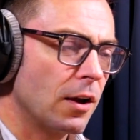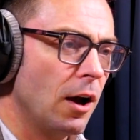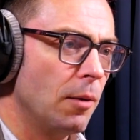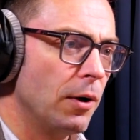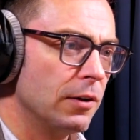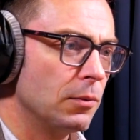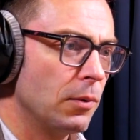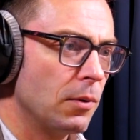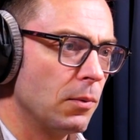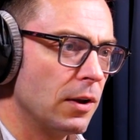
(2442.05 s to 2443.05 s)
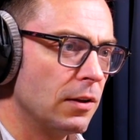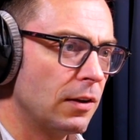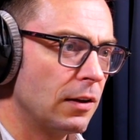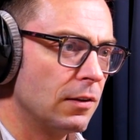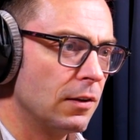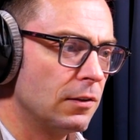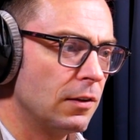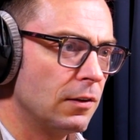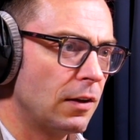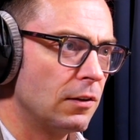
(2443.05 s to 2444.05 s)
car buyers that we can take to
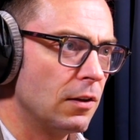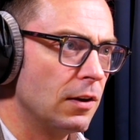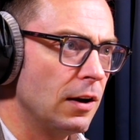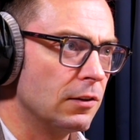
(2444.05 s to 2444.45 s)
the dealer.